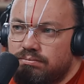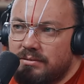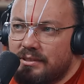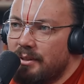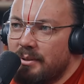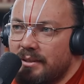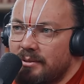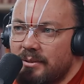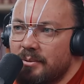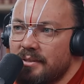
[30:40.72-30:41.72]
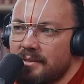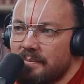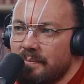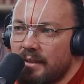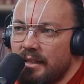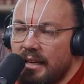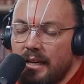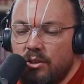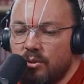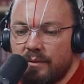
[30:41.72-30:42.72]
It's not what I thought it was.
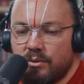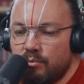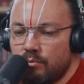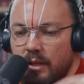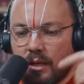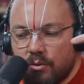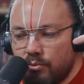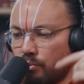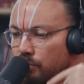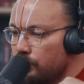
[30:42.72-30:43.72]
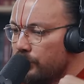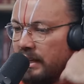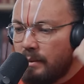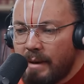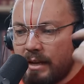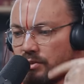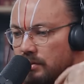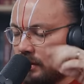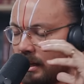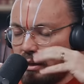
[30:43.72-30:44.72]
And then you have to like
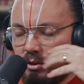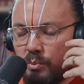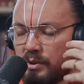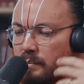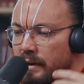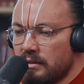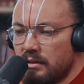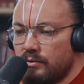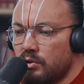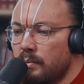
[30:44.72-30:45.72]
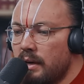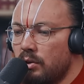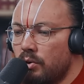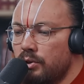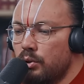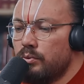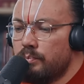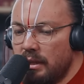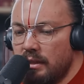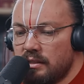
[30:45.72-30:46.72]
reimagine and get a new perspective to make your new
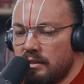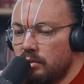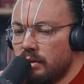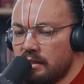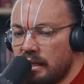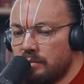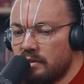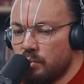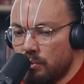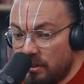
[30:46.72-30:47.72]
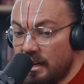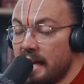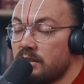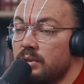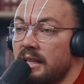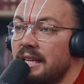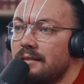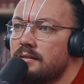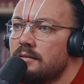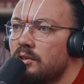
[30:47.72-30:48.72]
peace and new acceptance with what it actually
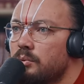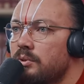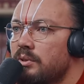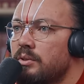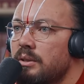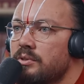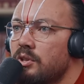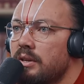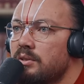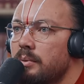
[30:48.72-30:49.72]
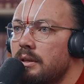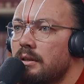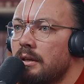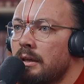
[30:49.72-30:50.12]
is, not what you thought it was going to be.